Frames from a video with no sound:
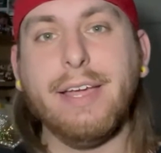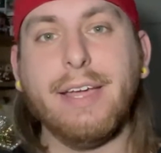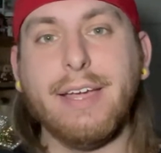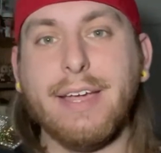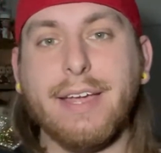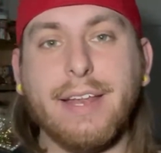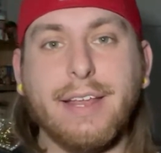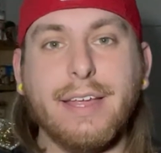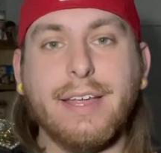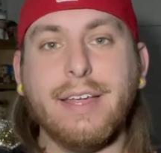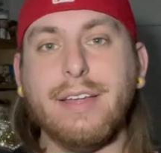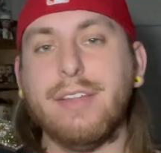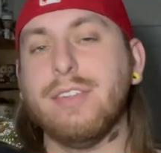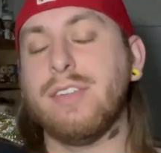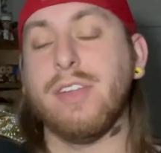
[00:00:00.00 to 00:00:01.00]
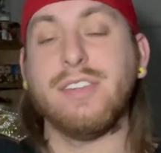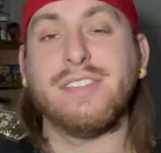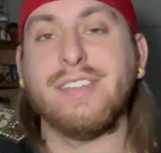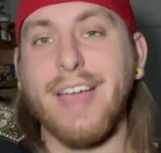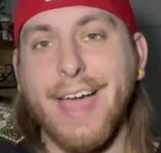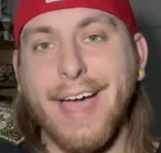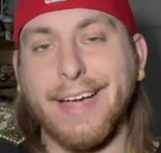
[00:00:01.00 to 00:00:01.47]
It is
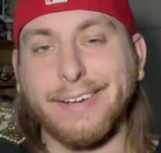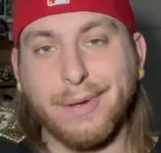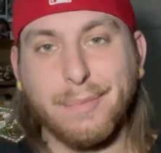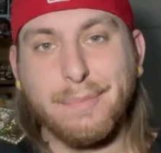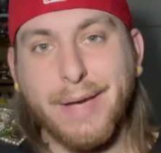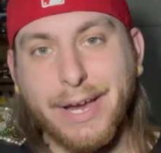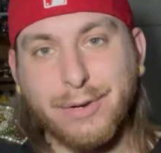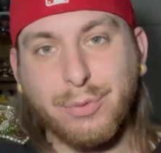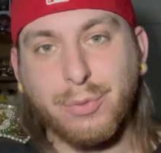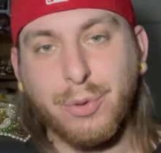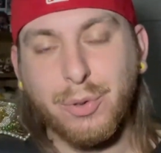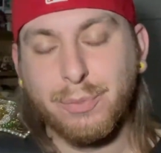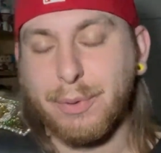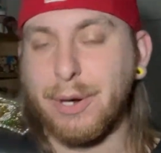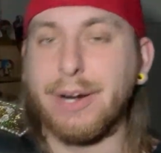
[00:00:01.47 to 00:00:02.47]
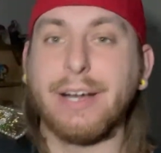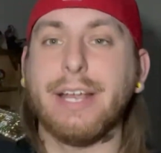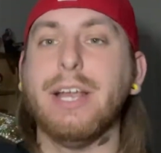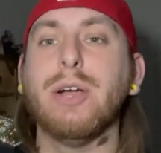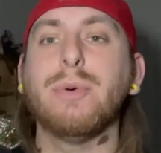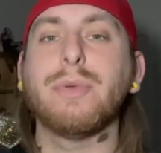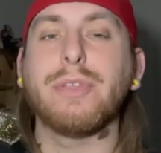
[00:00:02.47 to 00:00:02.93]
Zach MacRubert
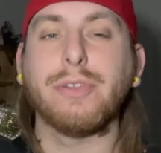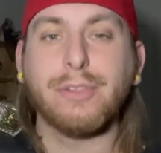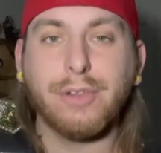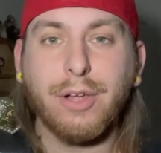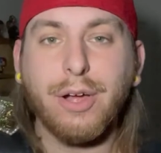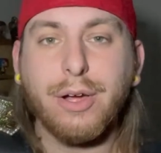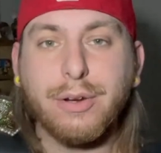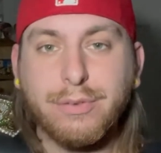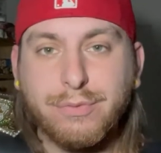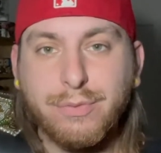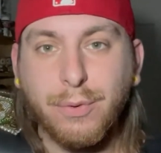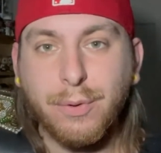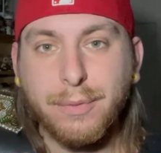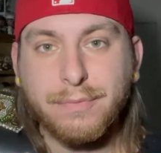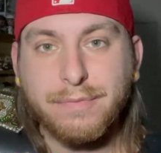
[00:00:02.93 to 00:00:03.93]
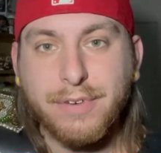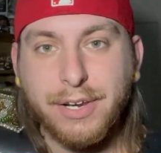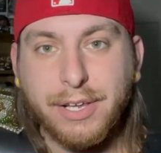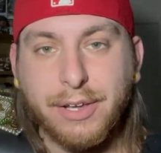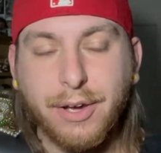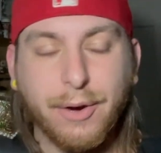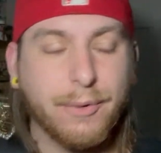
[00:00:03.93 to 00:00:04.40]
here with a long-form
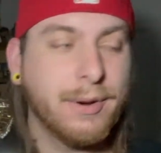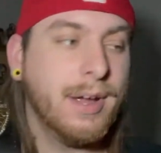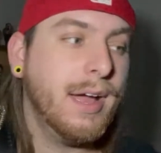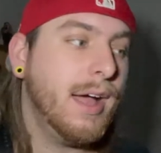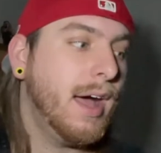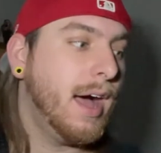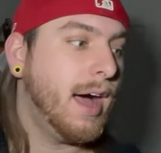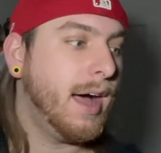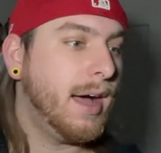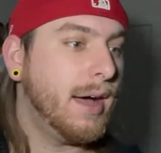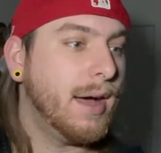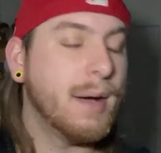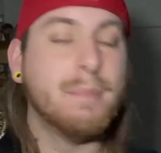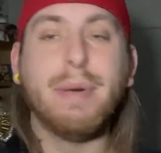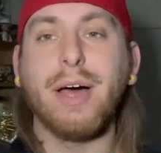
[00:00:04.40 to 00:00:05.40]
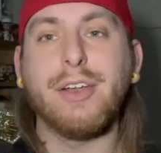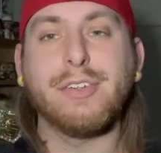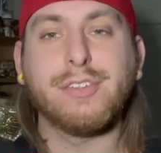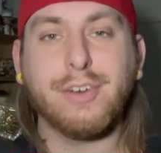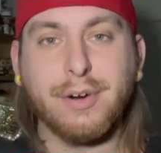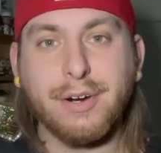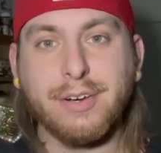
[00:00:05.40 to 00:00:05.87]
video about a
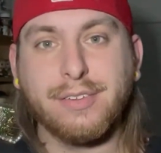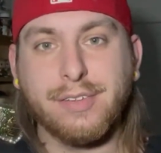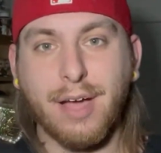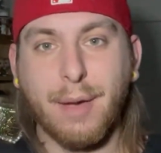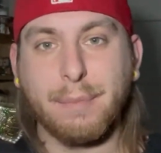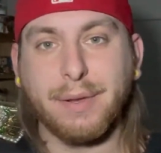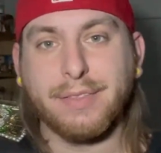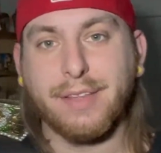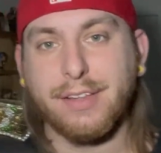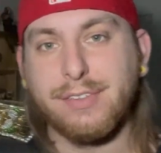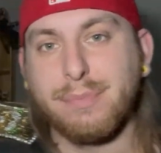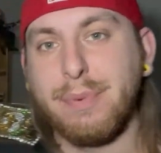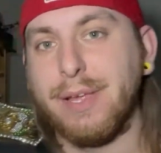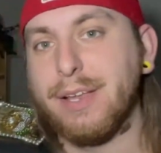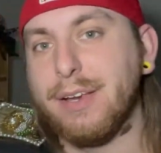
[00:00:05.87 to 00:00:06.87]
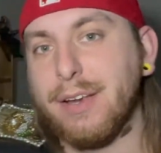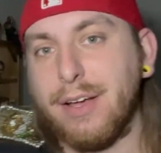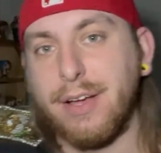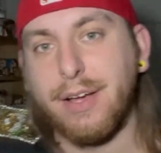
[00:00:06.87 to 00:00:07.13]
certain topic that's been